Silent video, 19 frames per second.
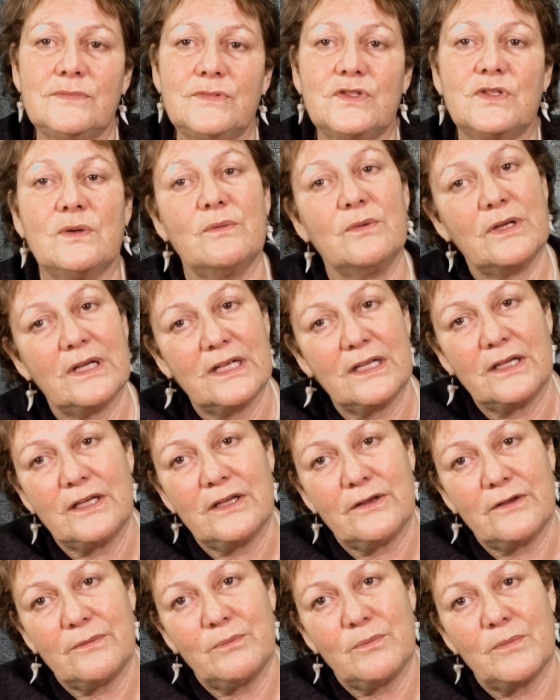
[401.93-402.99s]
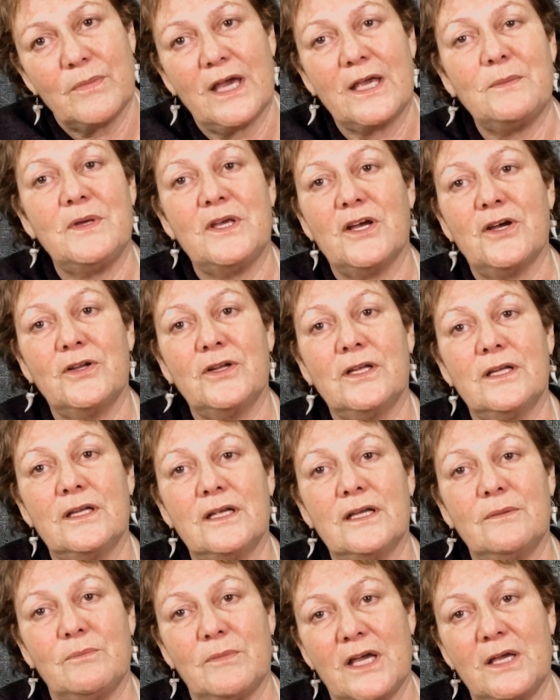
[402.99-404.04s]
It
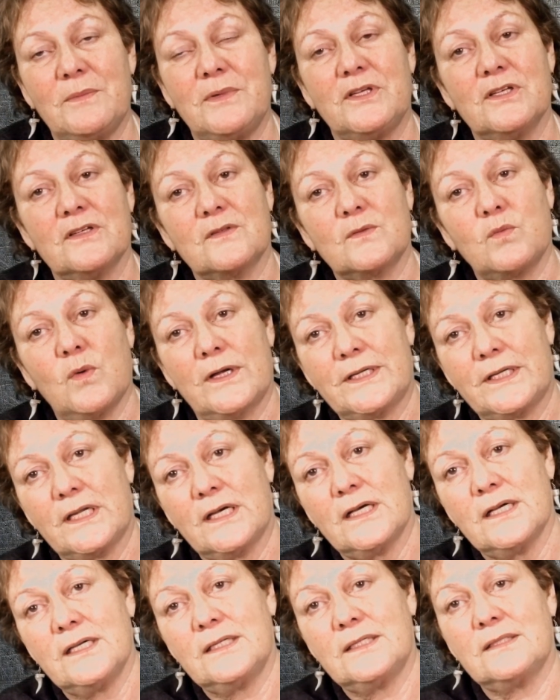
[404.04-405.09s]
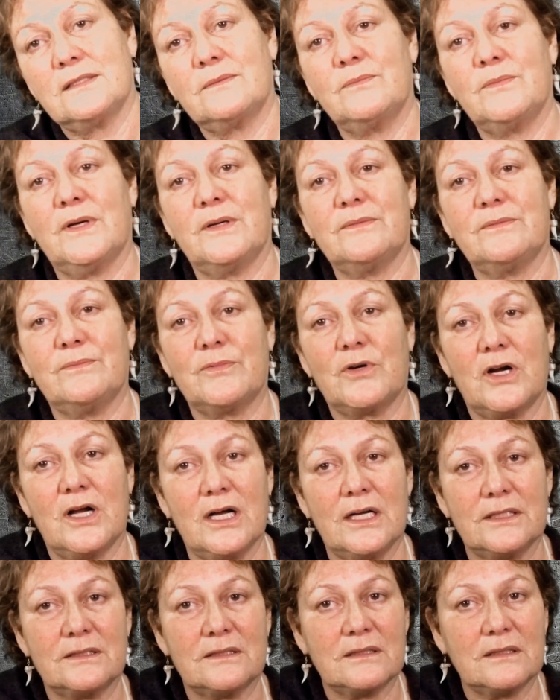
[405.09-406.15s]
may be just one night, but
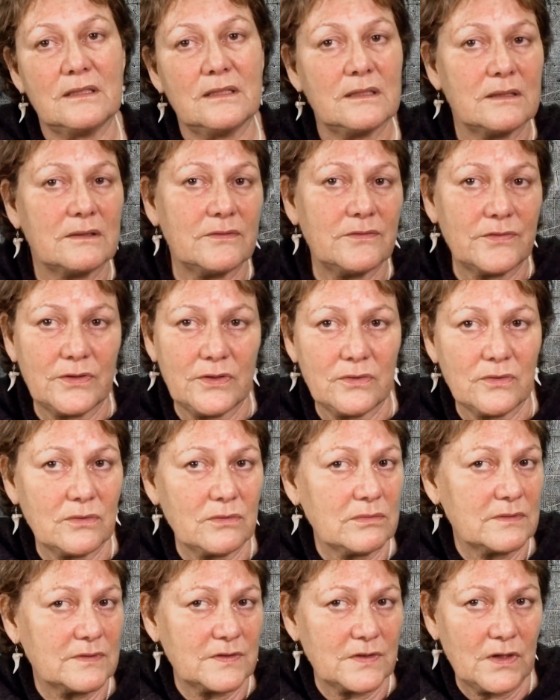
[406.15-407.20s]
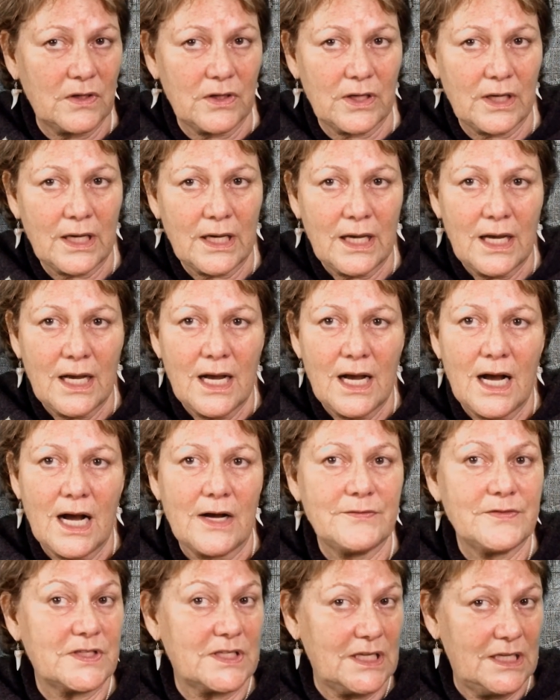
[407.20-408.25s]
prior to the funeral. So
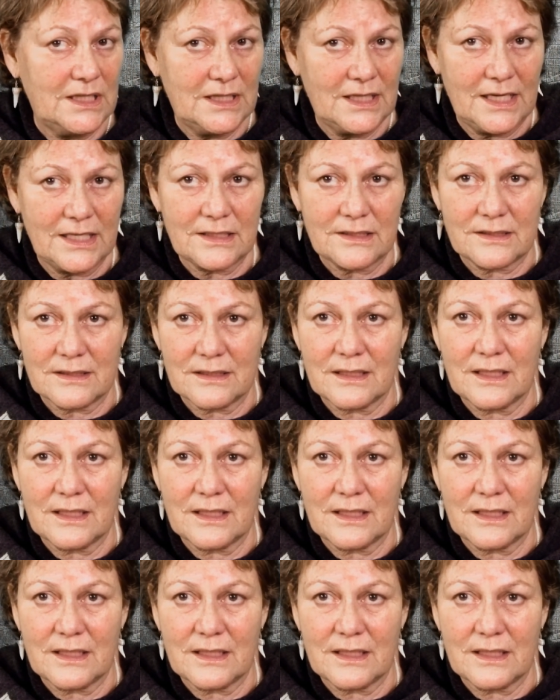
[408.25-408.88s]
I've seen that